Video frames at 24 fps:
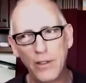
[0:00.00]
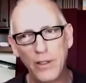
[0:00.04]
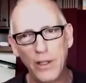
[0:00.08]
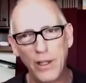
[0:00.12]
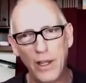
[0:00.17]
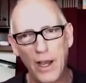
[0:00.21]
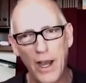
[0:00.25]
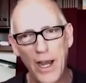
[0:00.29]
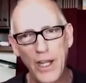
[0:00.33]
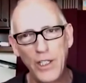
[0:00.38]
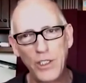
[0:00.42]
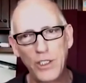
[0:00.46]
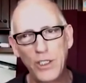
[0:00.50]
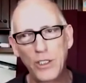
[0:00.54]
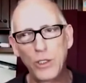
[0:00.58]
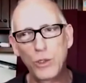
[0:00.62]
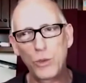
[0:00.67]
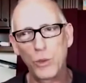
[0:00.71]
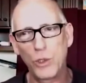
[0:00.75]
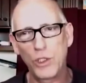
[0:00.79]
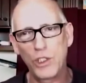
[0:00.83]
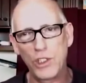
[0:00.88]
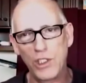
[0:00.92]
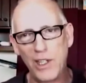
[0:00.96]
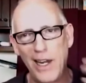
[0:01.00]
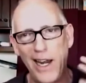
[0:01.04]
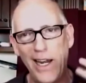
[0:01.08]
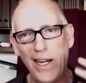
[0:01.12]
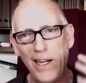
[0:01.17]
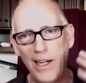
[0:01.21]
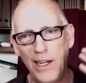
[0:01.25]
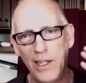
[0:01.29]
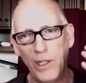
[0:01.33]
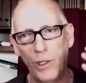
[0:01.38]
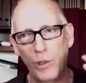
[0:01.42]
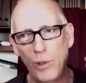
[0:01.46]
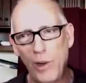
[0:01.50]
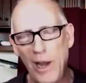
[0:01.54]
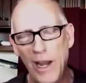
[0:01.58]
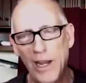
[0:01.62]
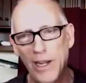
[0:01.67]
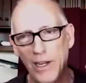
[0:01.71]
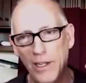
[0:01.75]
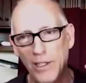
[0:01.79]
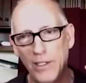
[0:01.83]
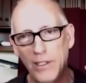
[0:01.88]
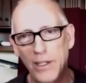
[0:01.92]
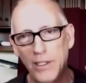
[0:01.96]
ISIS was taking
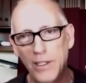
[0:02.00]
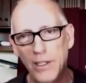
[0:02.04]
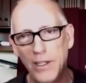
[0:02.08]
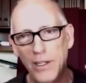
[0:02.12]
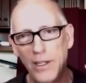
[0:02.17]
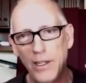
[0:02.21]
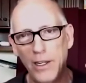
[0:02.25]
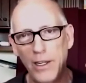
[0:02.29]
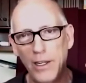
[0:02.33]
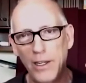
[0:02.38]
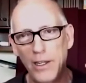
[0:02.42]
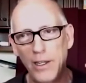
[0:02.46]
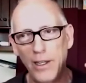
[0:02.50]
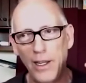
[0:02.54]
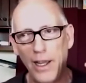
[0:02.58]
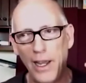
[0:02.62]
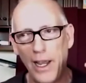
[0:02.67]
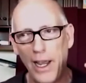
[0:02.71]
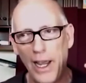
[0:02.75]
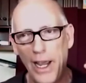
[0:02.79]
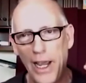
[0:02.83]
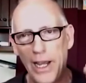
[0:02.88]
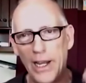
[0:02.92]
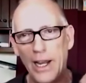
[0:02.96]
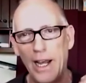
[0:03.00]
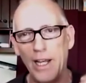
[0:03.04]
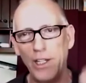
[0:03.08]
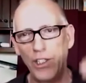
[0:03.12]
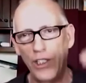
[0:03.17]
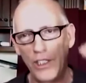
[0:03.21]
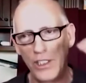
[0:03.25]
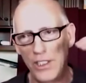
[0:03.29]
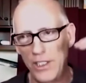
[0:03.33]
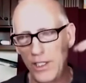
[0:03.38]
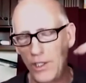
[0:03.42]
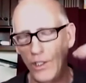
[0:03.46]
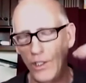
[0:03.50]
credit, and I still